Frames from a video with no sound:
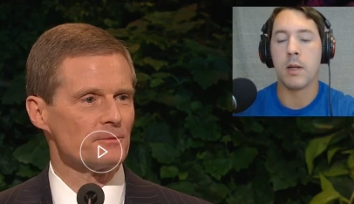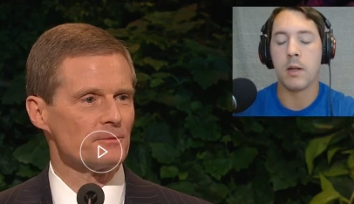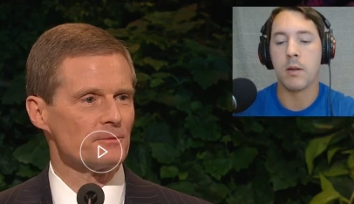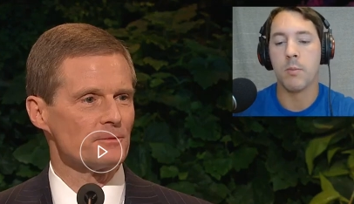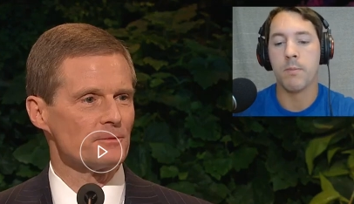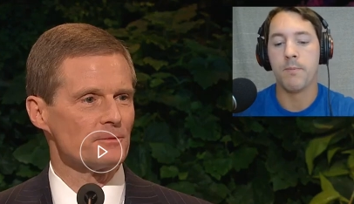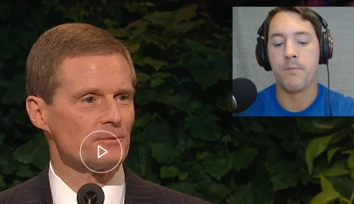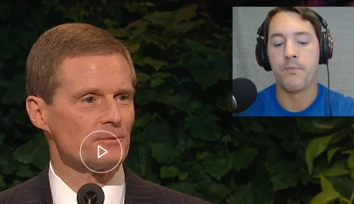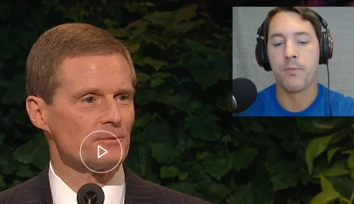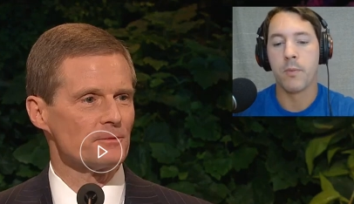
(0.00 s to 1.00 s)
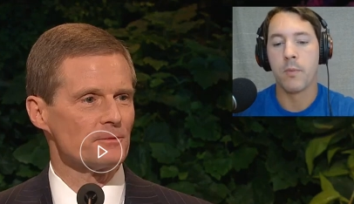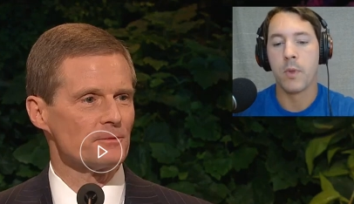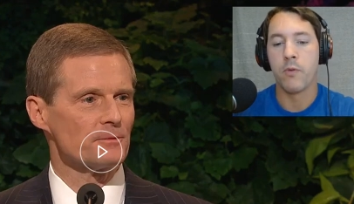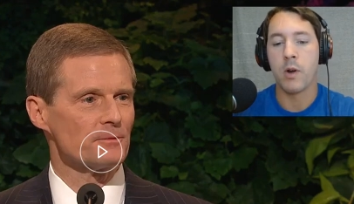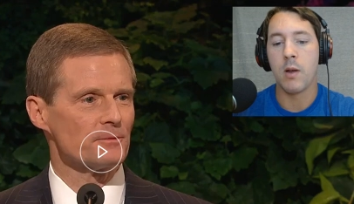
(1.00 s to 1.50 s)

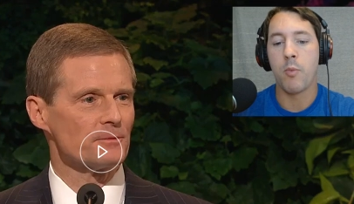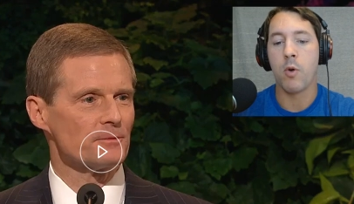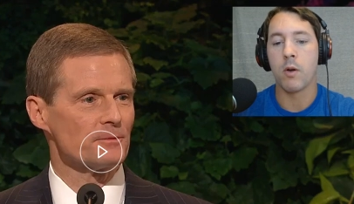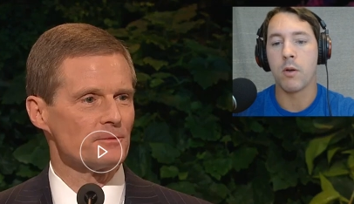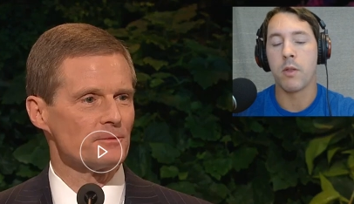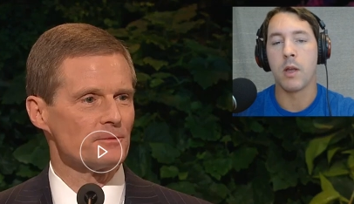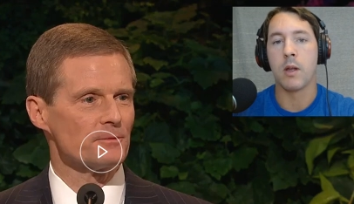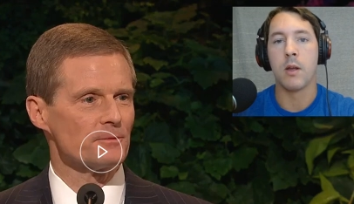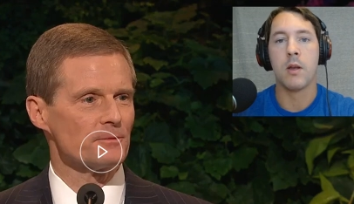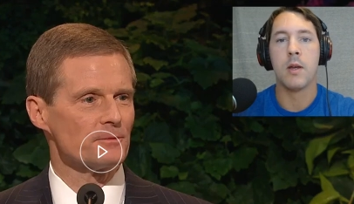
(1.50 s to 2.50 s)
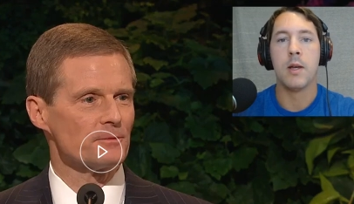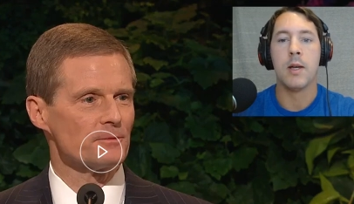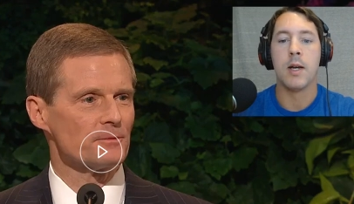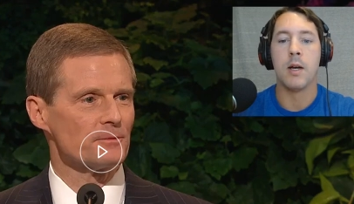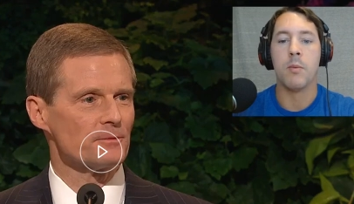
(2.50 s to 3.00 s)
Speaker 1: thing
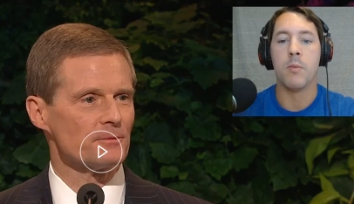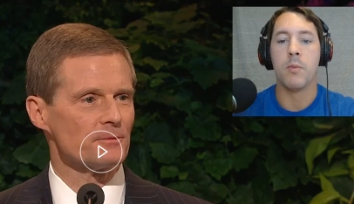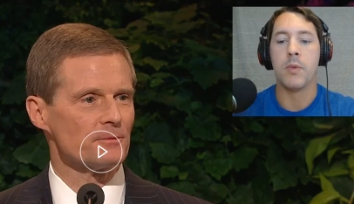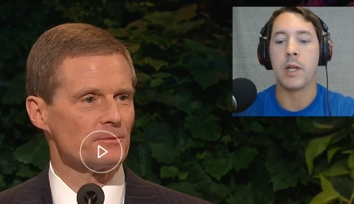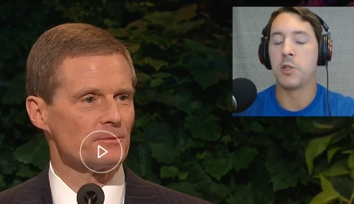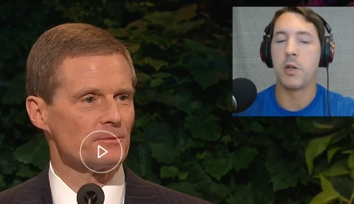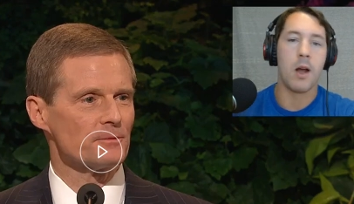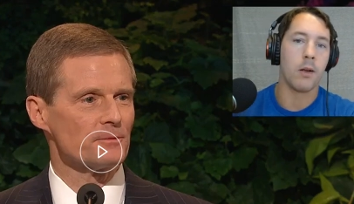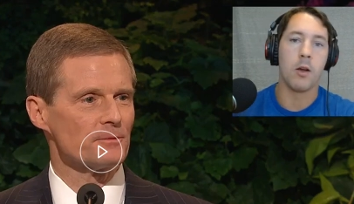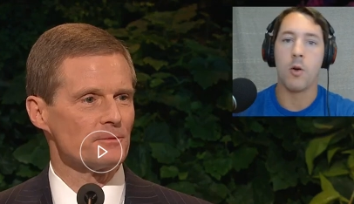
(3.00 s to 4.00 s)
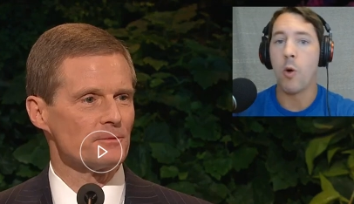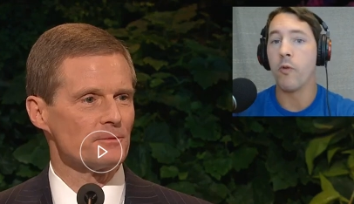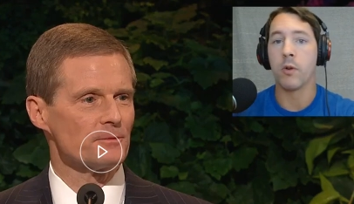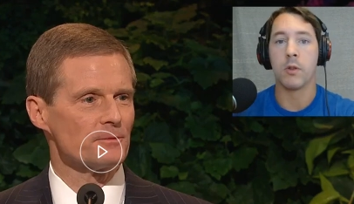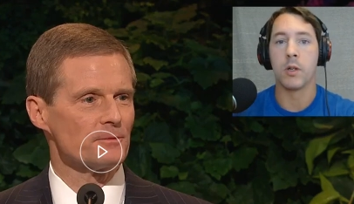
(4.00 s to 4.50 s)
that should not go
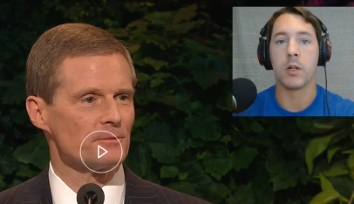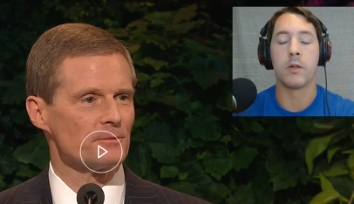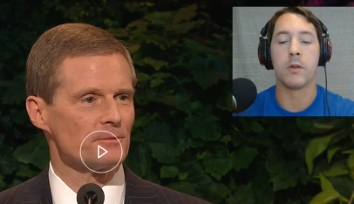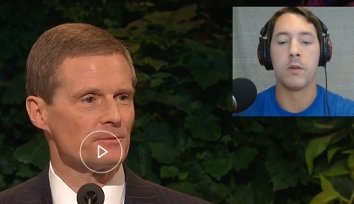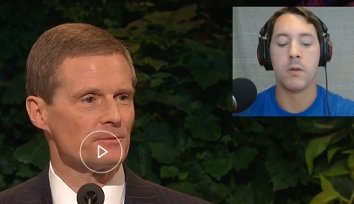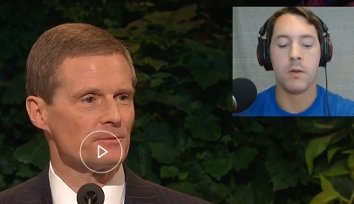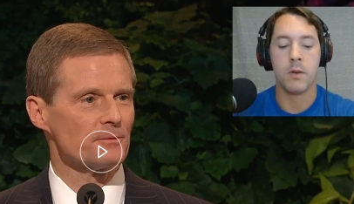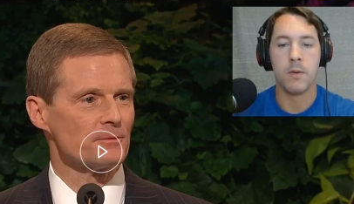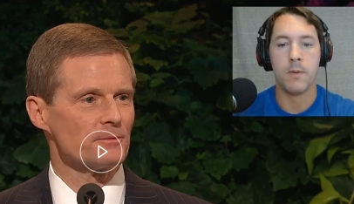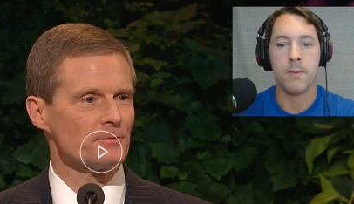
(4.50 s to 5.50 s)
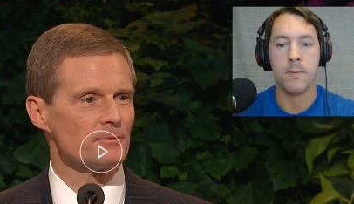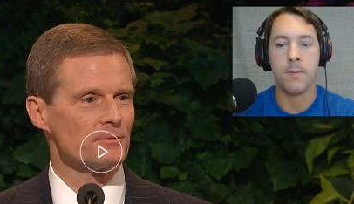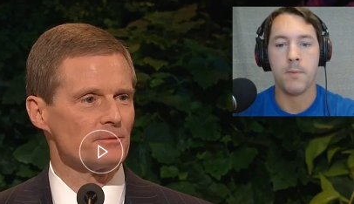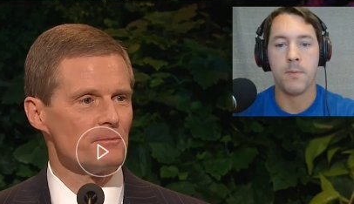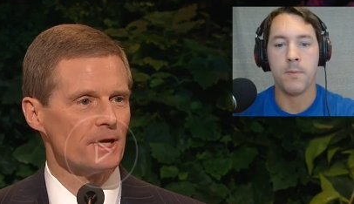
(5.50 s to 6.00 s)
overlooked.
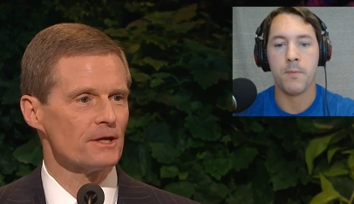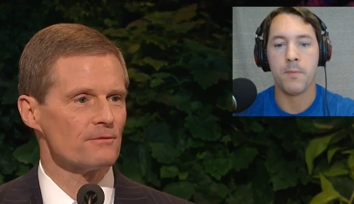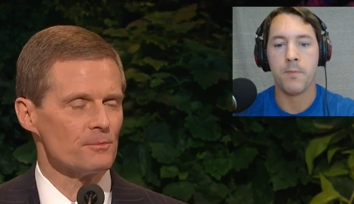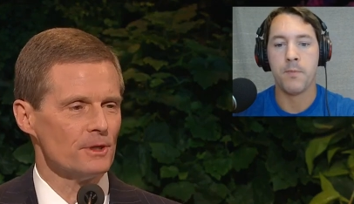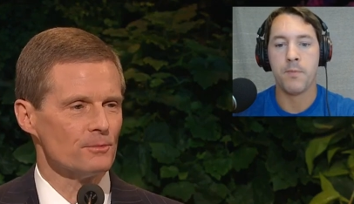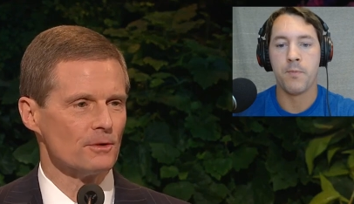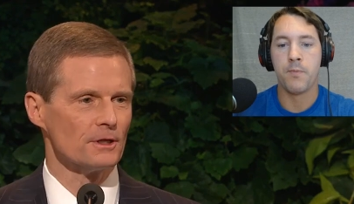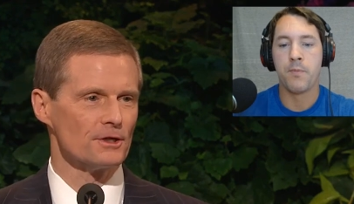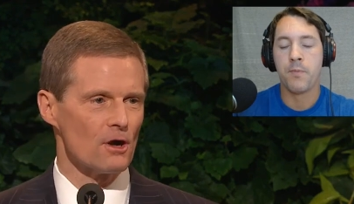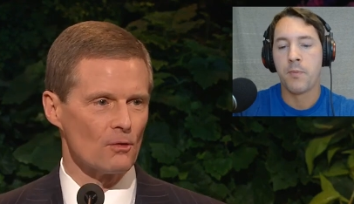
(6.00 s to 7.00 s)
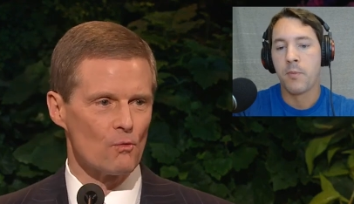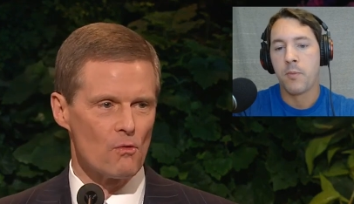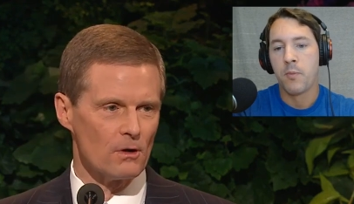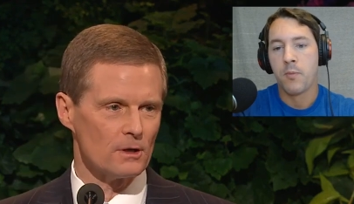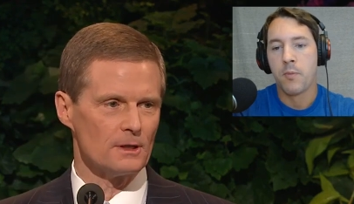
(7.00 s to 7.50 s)
Speaker 2: Many of the people in our
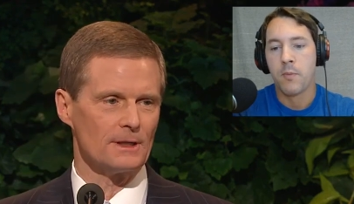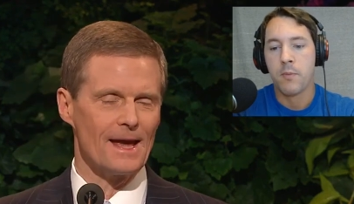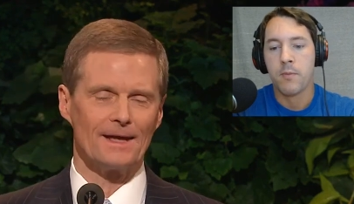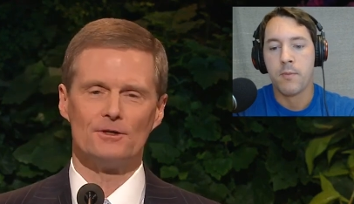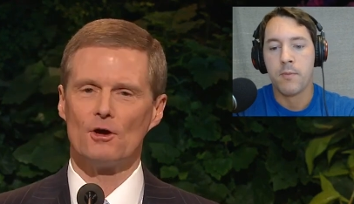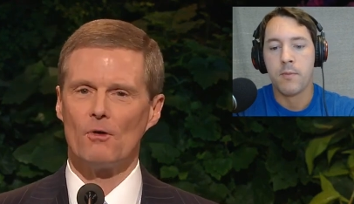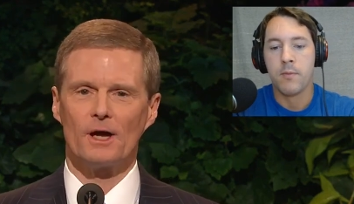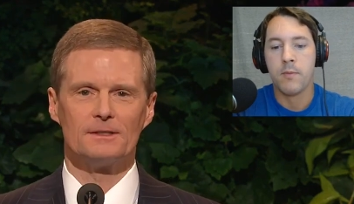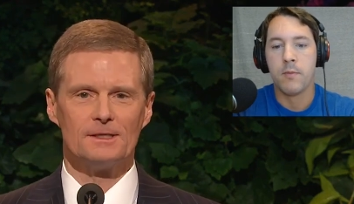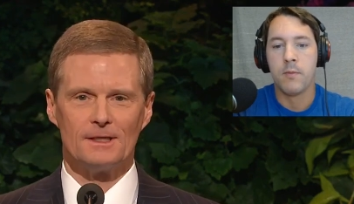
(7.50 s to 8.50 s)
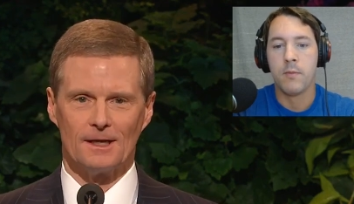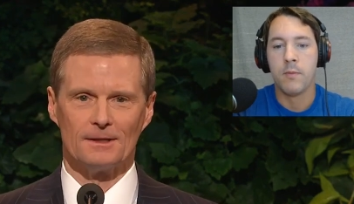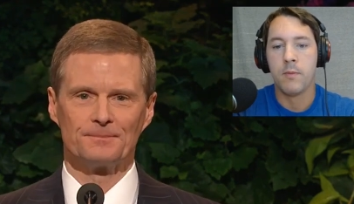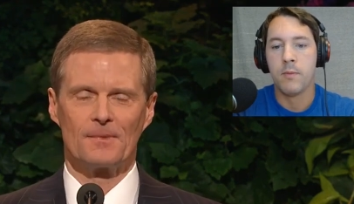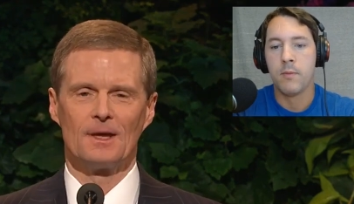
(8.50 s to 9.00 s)
ward had no
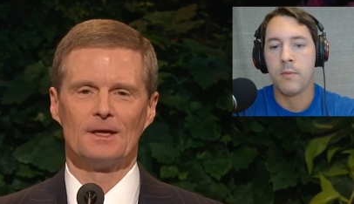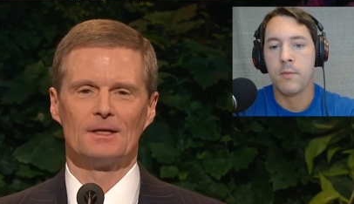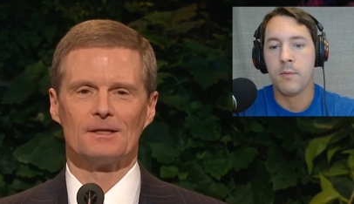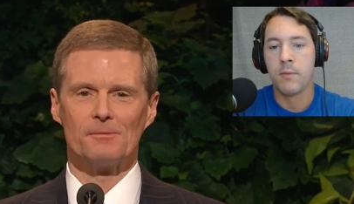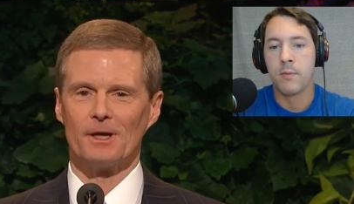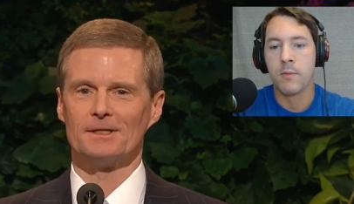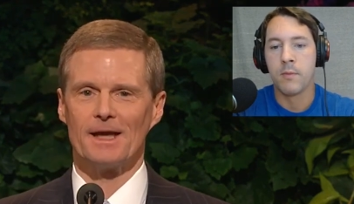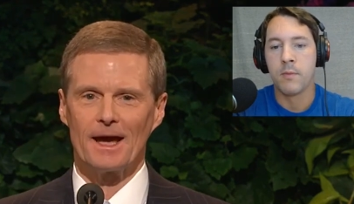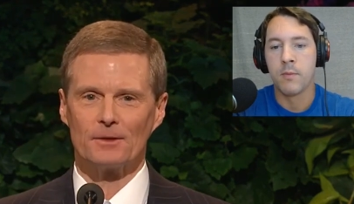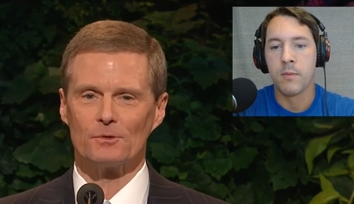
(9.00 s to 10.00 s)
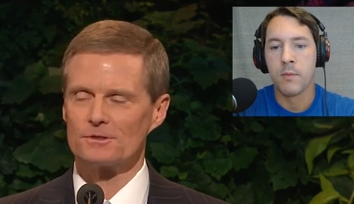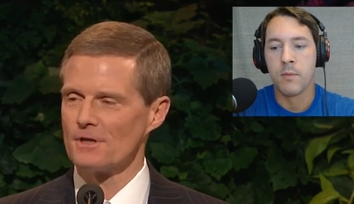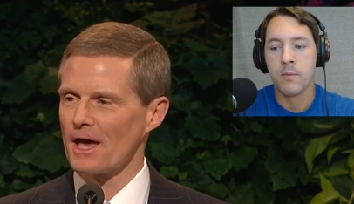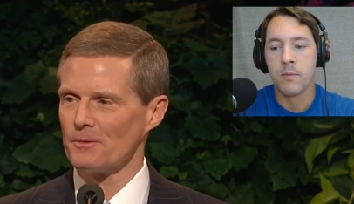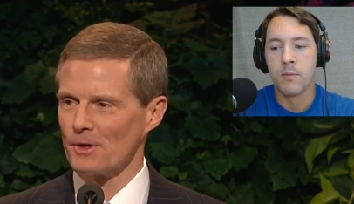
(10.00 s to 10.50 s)
idea that my dad was
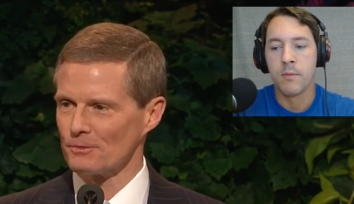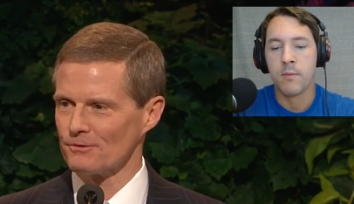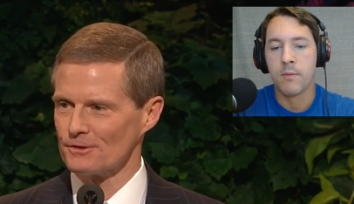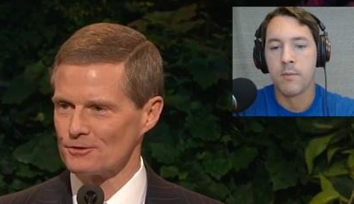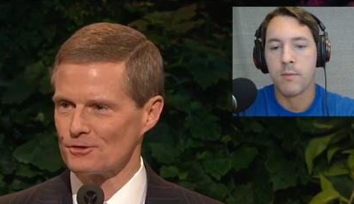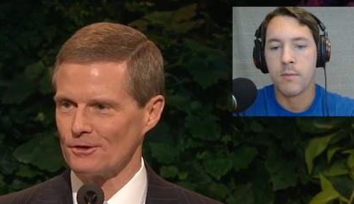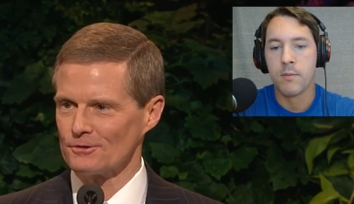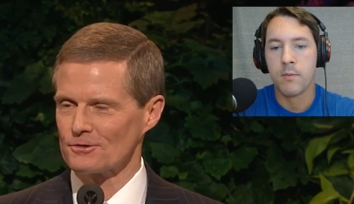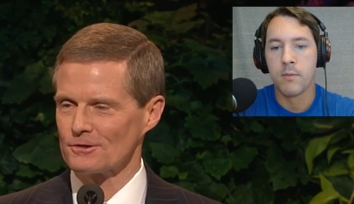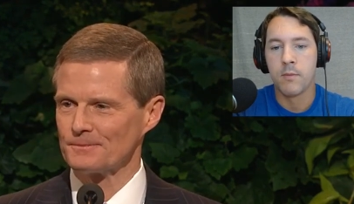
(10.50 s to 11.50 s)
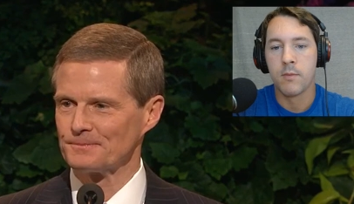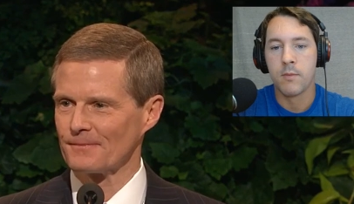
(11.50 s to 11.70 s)
not a member of the church.